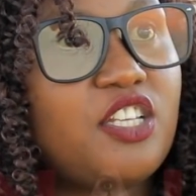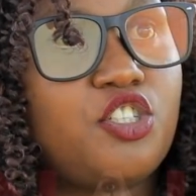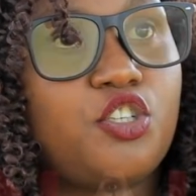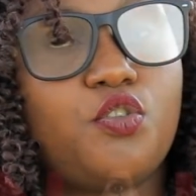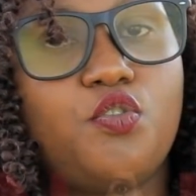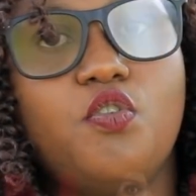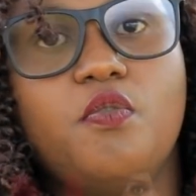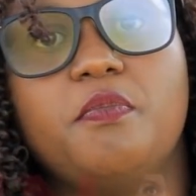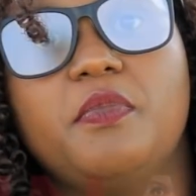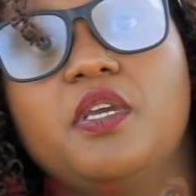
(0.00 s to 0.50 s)

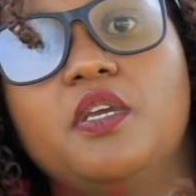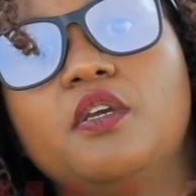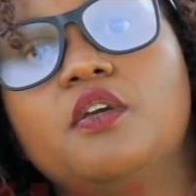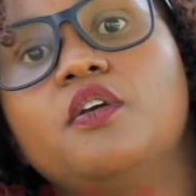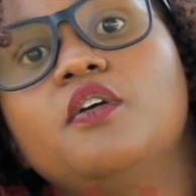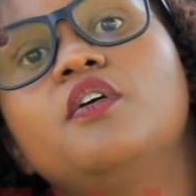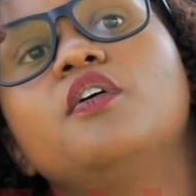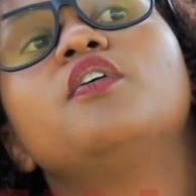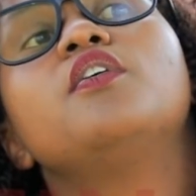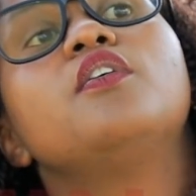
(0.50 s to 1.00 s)
chikumi.
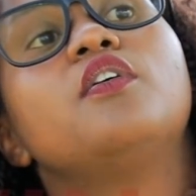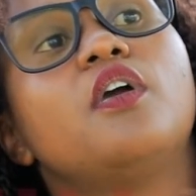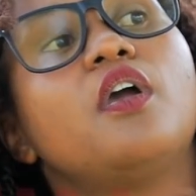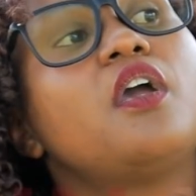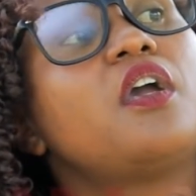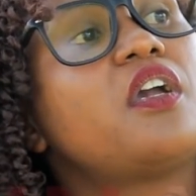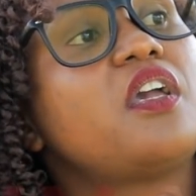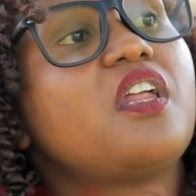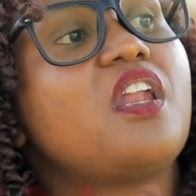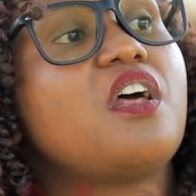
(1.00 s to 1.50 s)

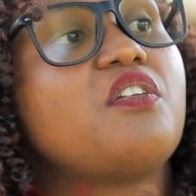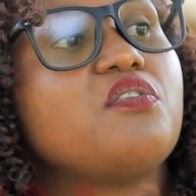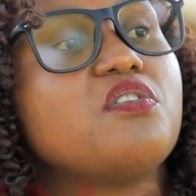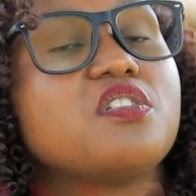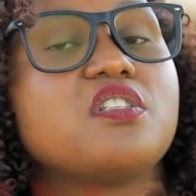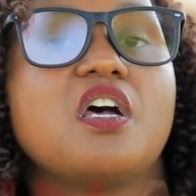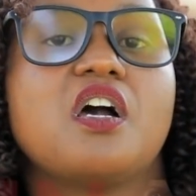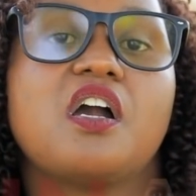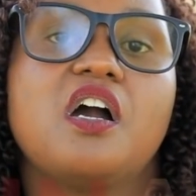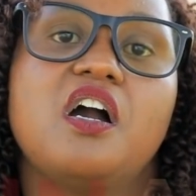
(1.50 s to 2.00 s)
Engera no
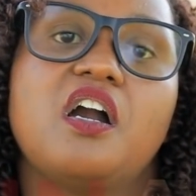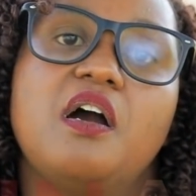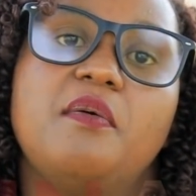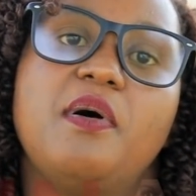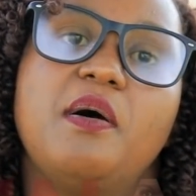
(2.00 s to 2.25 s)
sanga nga